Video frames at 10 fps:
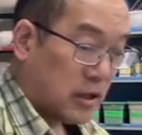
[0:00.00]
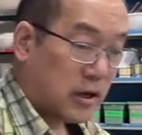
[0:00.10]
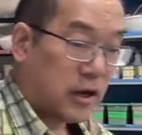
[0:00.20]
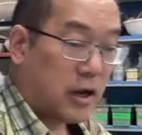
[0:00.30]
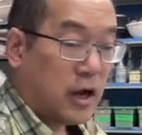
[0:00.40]

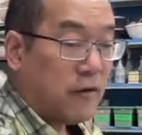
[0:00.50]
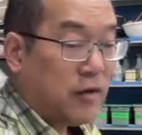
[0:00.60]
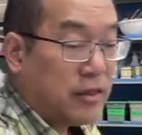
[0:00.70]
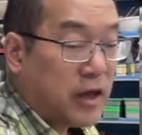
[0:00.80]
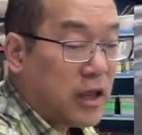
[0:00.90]
cut off.
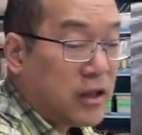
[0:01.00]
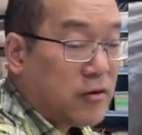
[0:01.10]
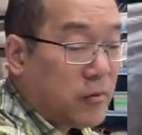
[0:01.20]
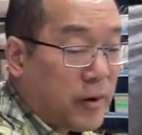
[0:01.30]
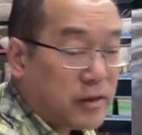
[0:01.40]
And then
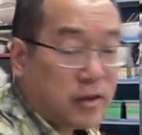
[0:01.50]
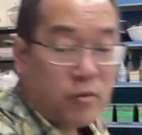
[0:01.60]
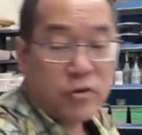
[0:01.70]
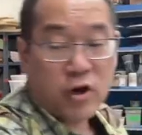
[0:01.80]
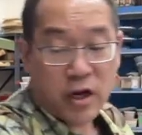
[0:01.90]
you're probably thinking,
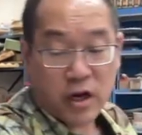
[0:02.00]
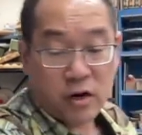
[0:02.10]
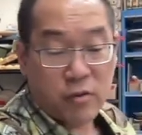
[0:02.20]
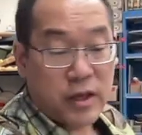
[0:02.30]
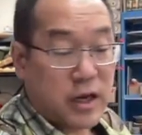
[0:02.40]
well, John, how
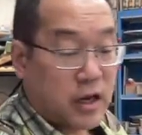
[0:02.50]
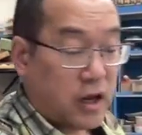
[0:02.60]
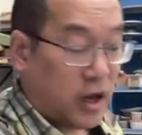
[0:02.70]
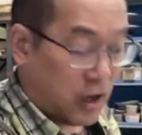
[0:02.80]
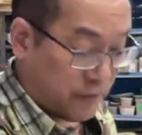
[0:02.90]
do we get it
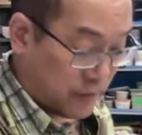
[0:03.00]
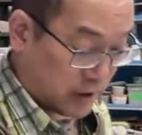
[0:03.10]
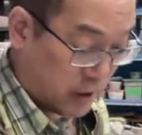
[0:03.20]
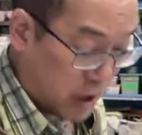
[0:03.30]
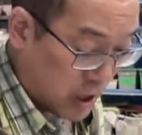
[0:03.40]
off of
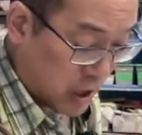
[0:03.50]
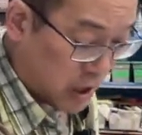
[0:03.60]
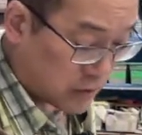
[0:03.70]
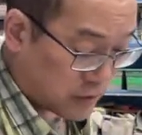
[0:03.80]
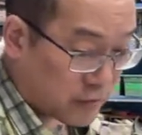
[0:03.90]
there?
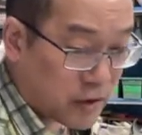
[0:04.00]
Oh, I still have